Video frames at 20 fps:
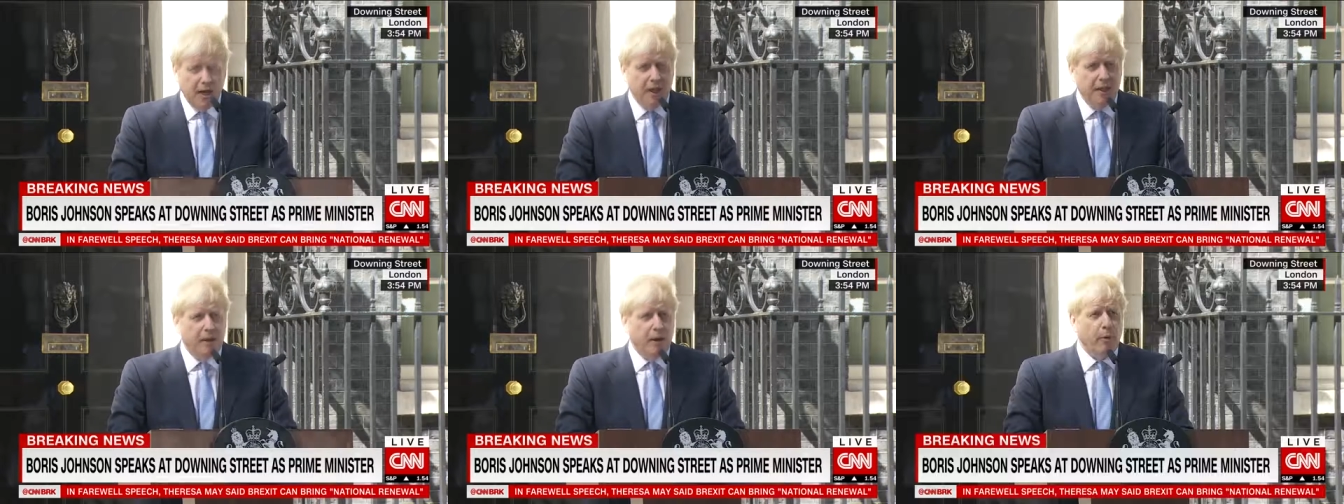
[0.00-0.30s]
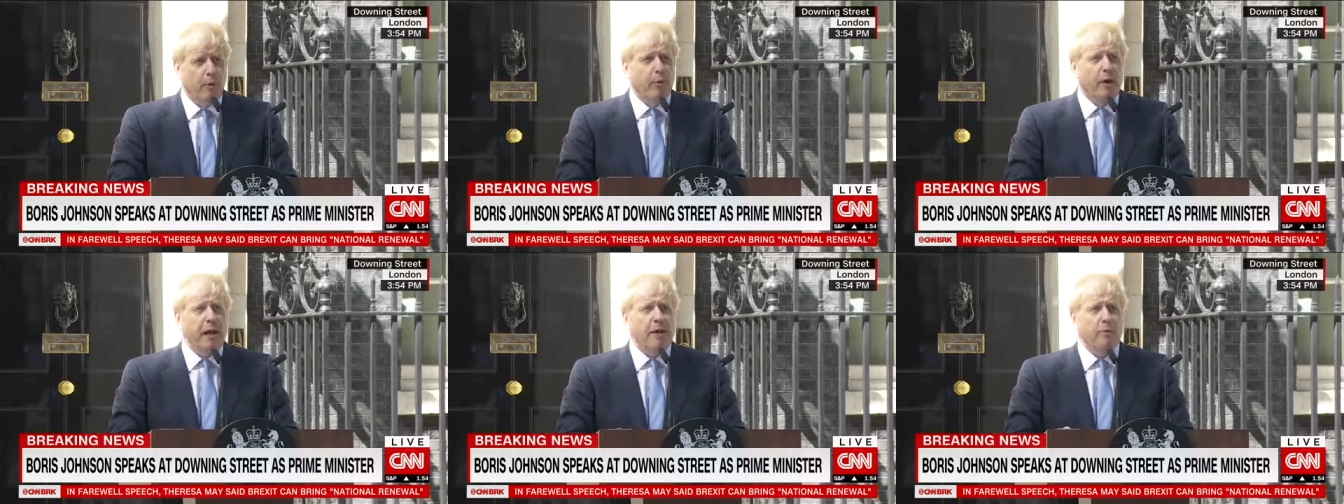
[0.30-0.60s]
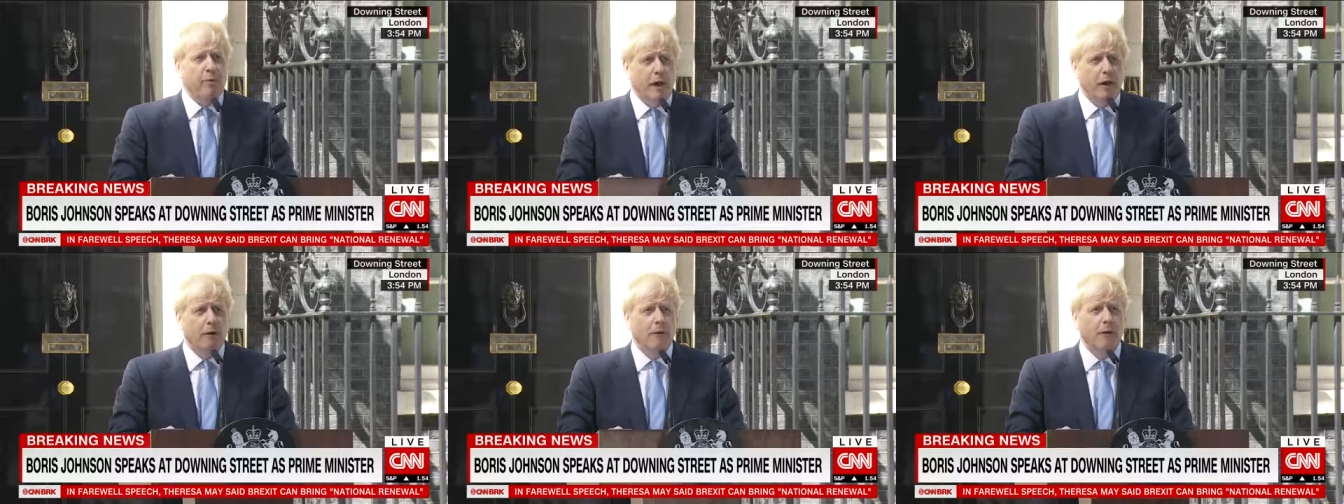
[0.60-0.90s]
that we
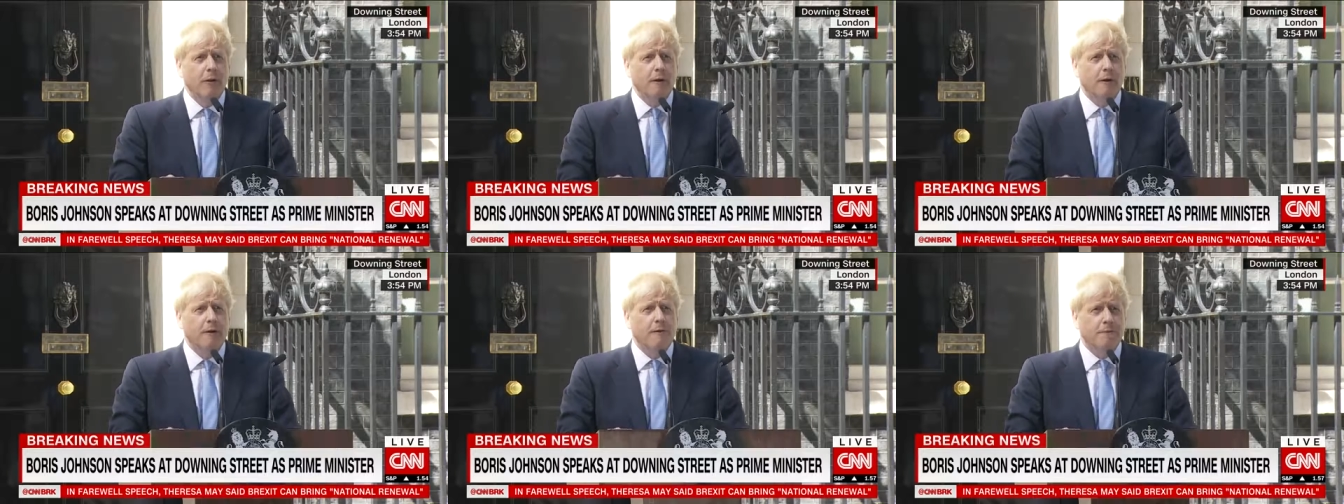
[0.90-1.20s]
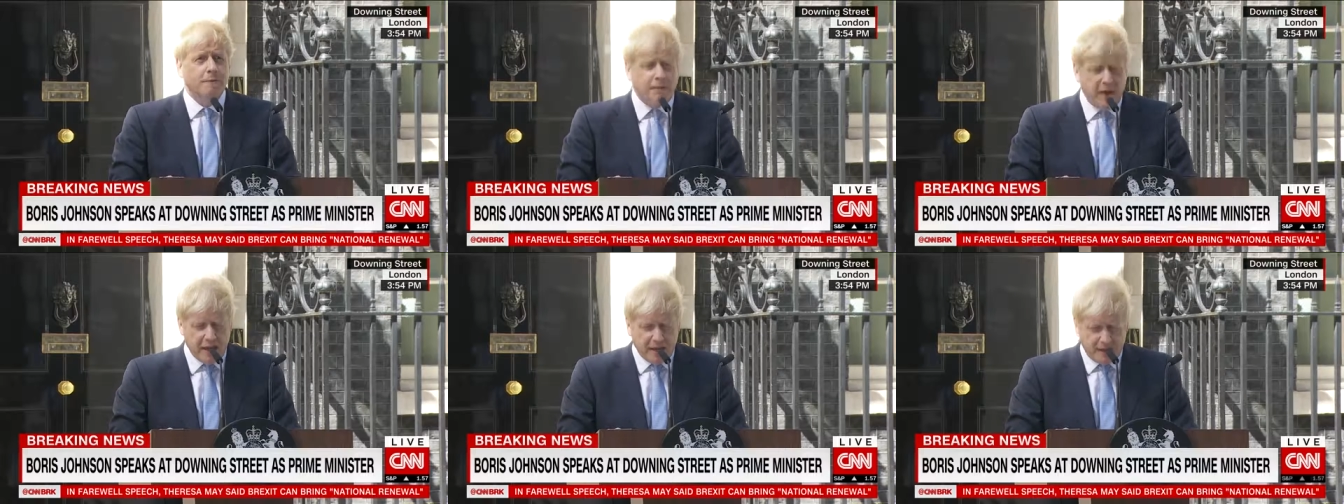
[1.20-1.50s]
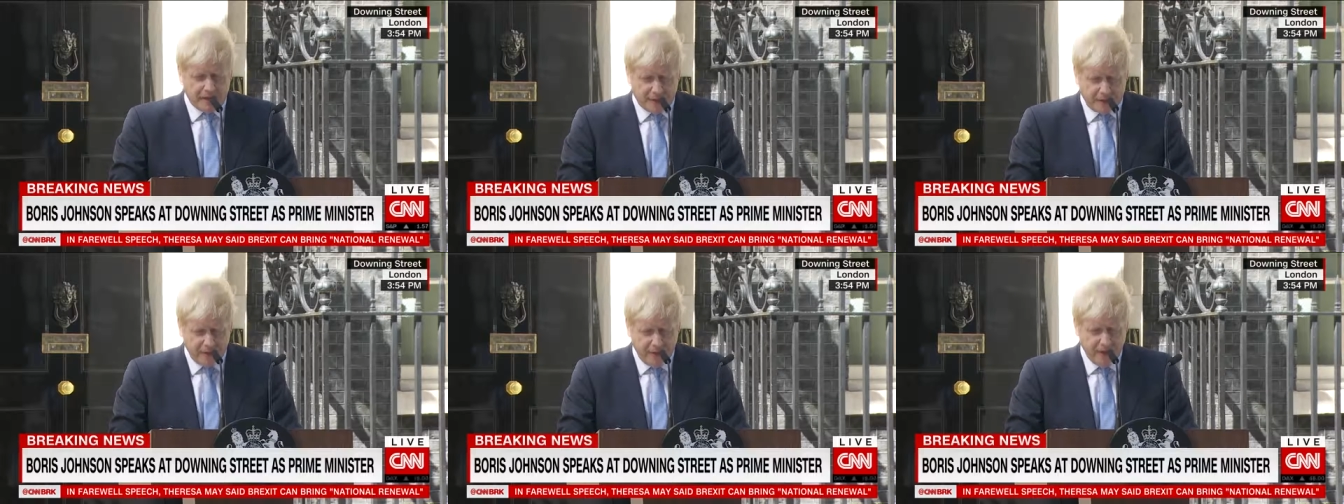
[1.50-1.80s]
will
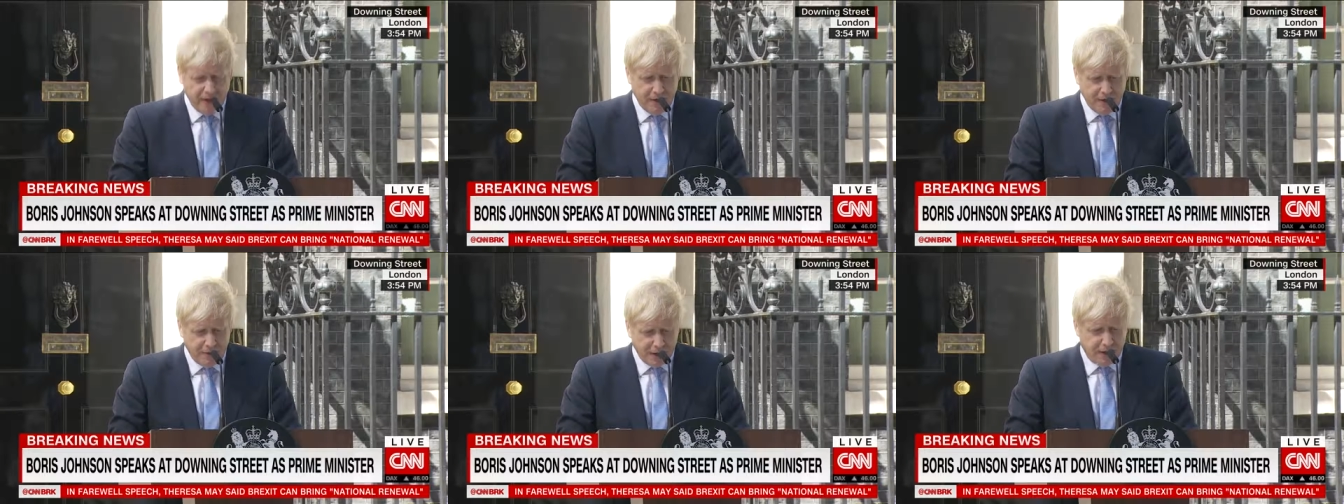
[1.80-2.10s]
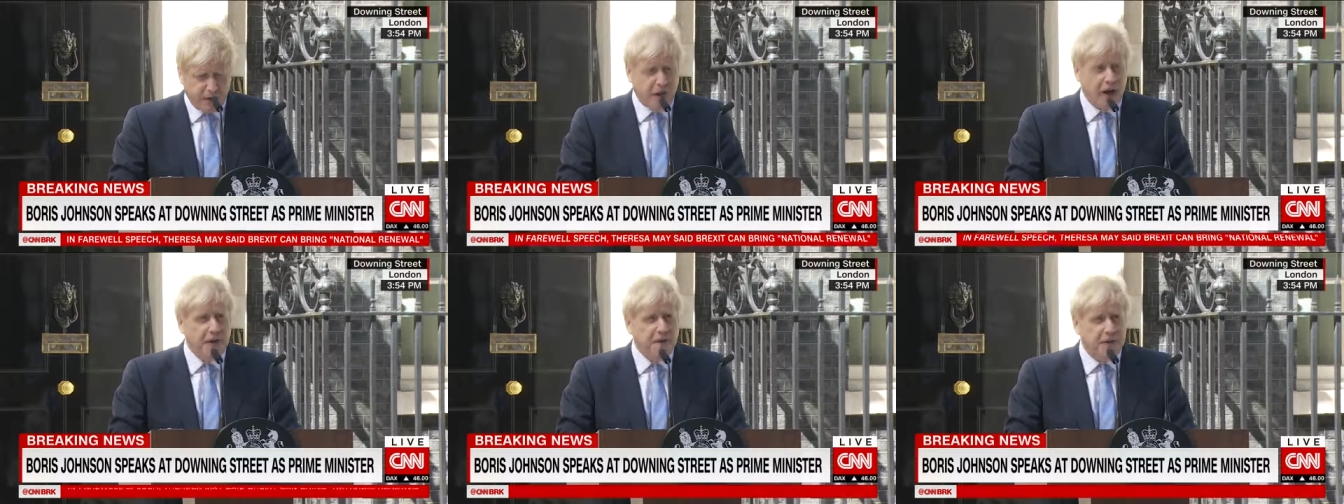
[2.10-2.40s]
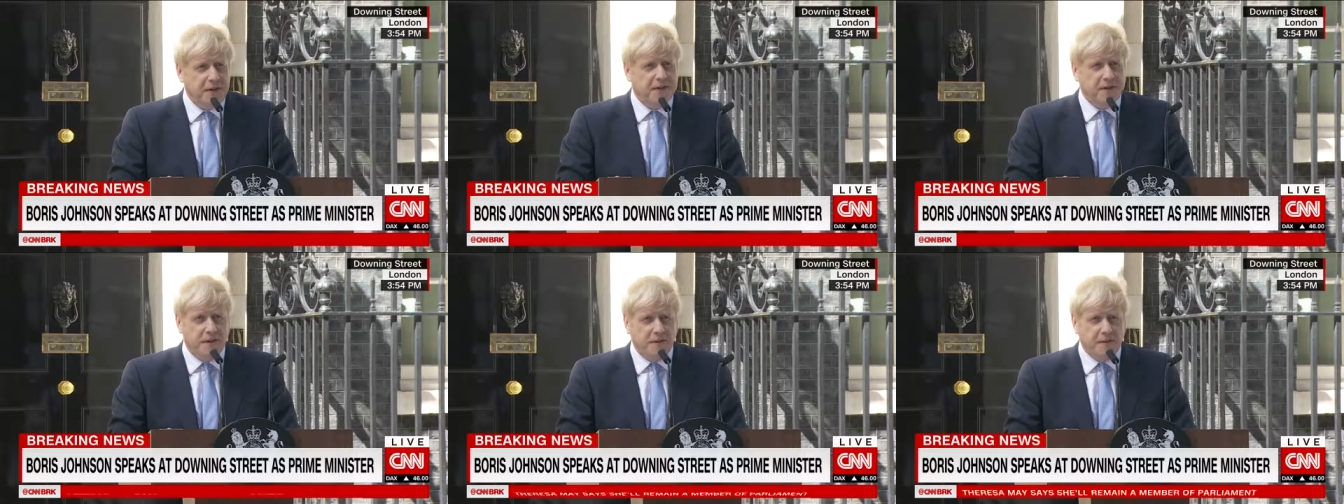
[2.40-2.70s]
fix the
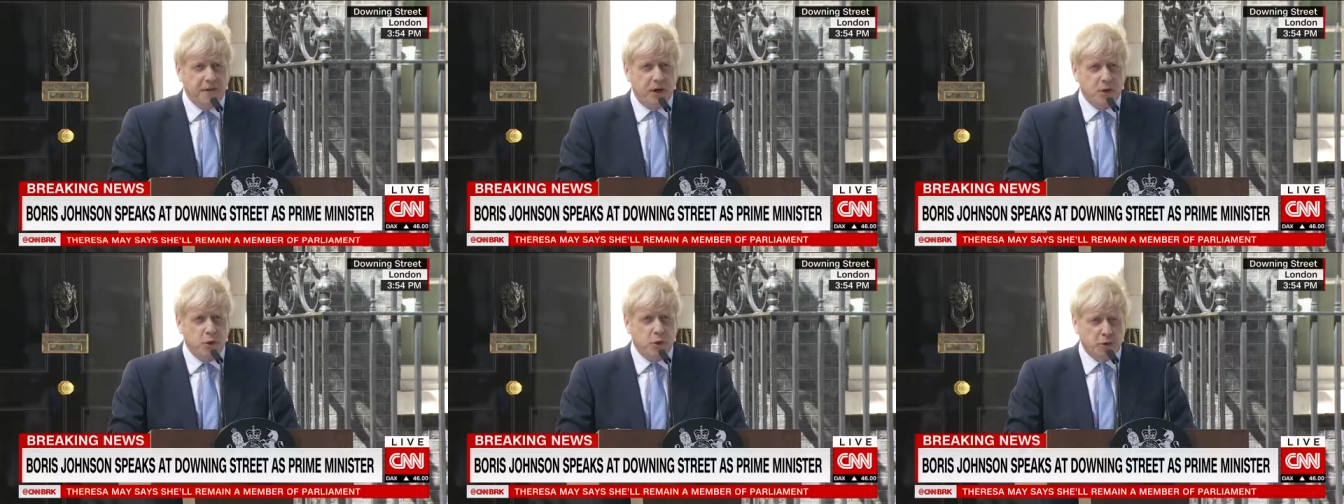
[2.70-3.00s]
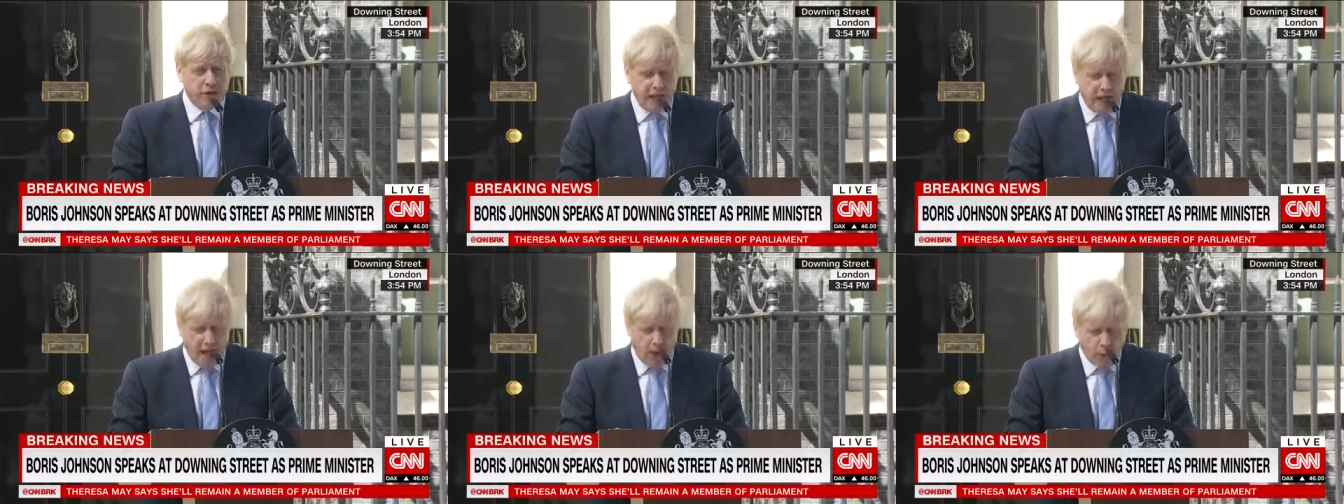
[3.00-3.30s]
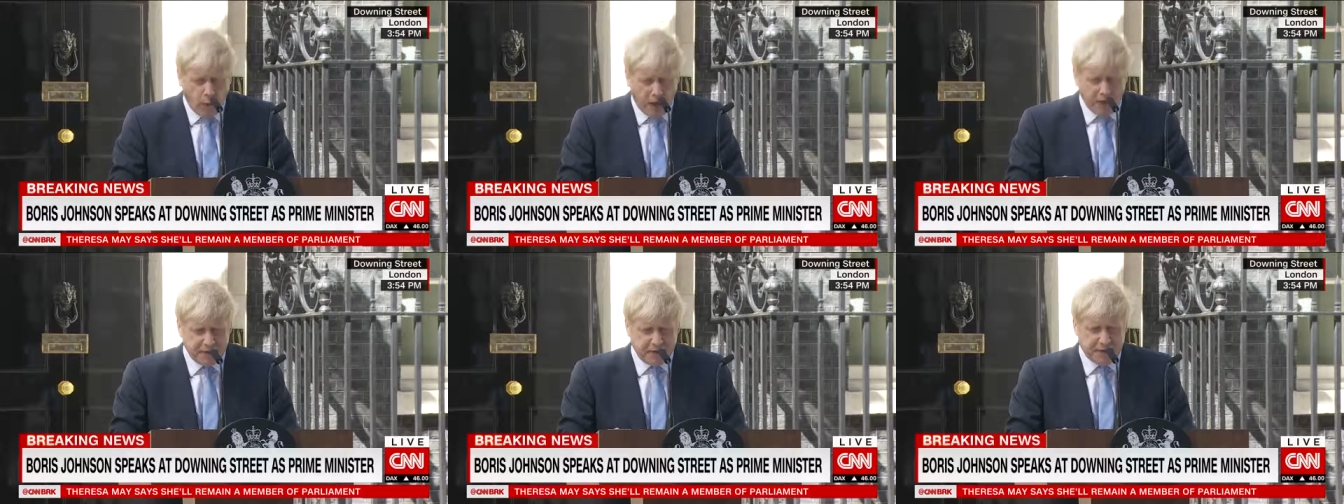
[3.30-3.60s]
crisis in social care
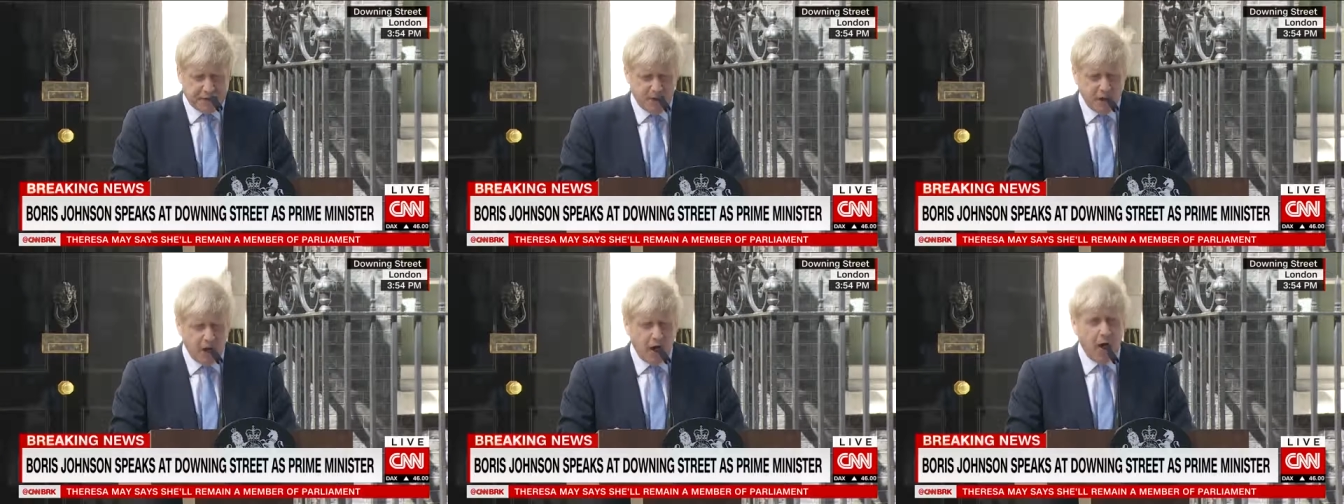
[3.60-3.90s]
once